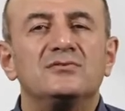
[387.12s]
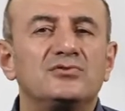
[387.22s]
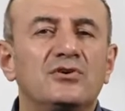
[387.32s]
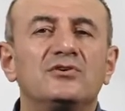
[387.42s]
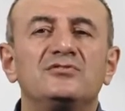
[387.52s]

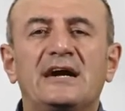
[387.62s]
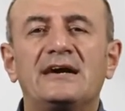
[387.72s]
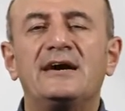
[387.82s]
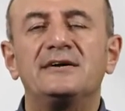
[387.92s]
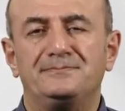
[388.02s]
So
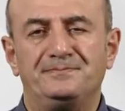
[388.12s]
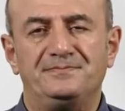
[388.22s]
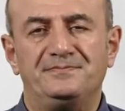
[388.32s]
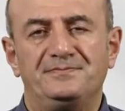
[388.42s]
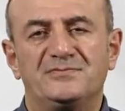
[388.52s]
there are
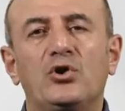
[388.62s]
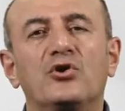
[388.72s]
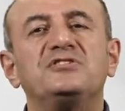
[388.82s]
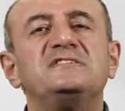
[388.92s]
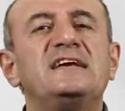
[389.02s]

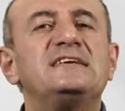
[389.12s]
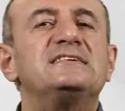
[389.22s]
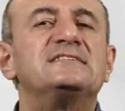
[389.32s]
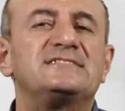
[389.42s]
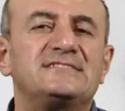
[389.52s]

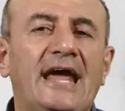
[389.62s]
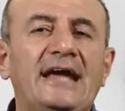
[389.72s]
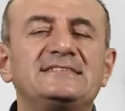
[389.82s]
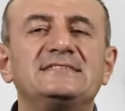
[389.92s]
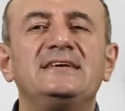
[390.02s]
36
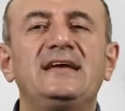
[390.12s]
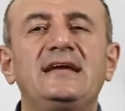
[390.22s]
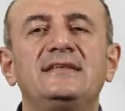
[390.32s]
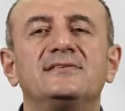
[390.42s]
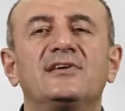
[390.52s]
states
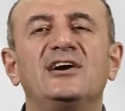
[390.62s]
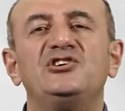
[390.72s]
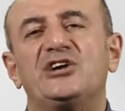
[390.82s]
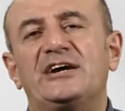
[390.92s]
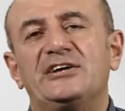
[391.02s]
in
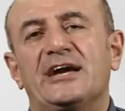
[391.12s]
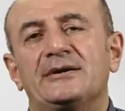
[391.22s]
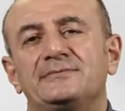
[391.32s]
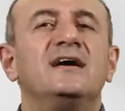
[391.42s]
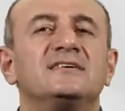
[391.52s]
Nigeria.